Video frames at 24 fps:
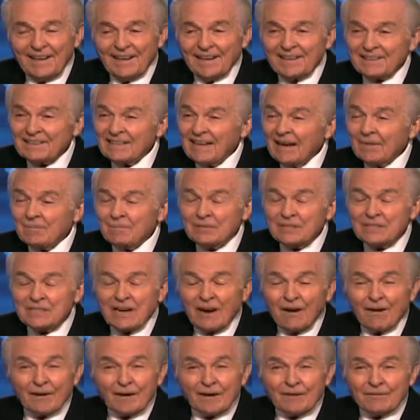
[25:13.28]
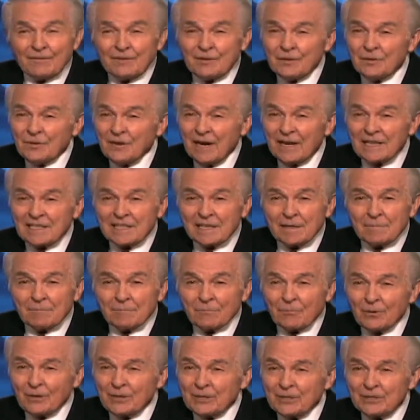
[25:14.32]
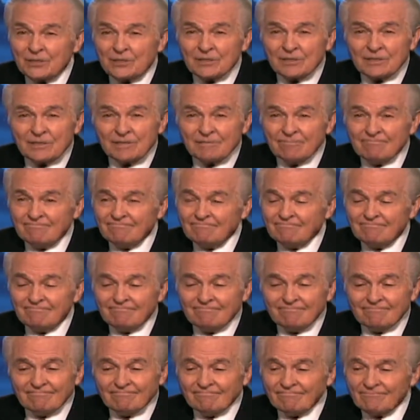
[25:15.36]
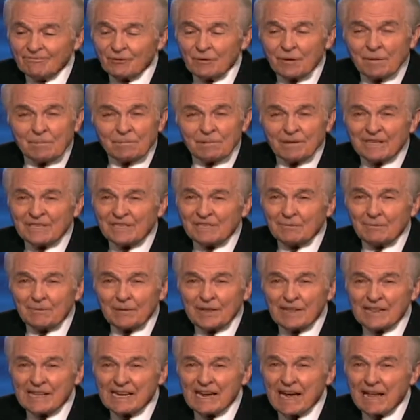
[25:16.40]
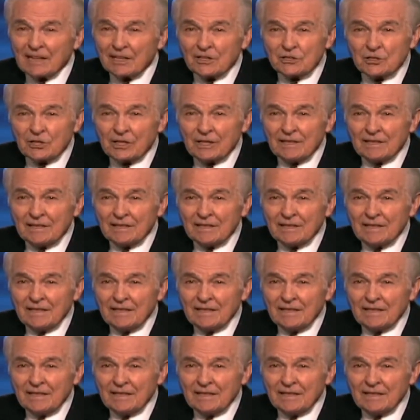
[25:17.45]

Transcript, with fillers: And I'm sorry for you guys that preach replacement theology.